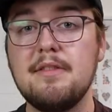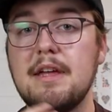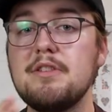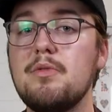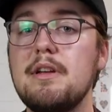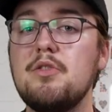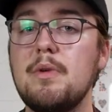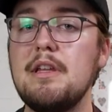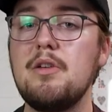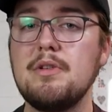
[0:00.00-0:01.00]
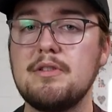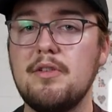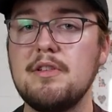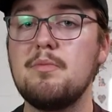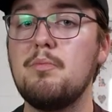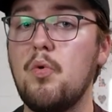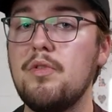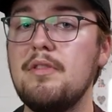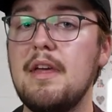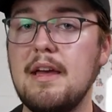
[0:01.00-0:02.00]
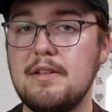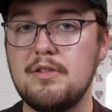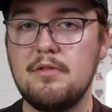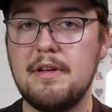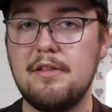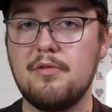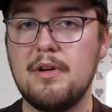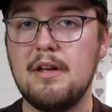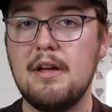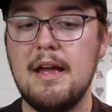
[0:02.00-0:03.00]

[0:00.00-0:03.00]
That's already $20 US more than the X2 V3,